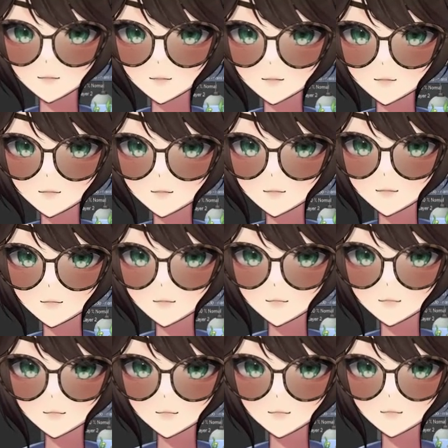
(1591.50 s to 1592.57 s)
So, like, if I
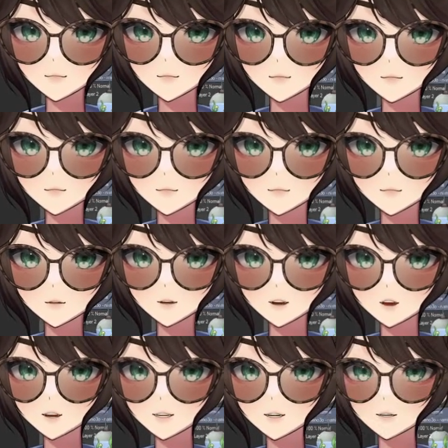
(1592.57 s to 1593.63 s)
do that, see, some of the
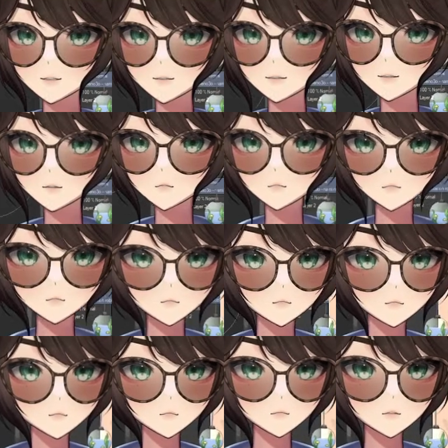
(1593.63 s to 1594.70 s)
legs got a little
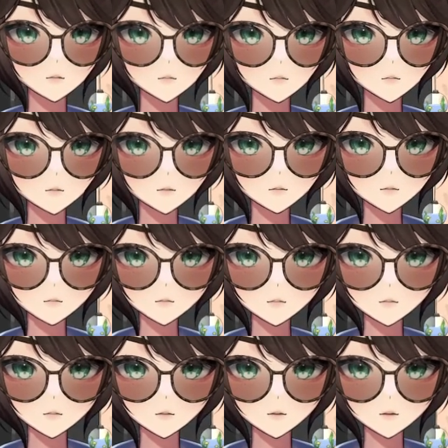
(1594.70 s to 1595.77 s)
scuffied, but that's
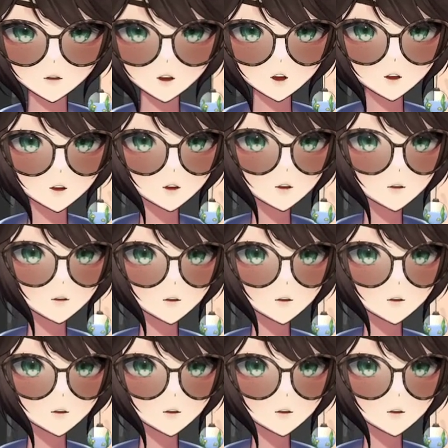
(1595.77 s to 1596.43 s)
not that bad.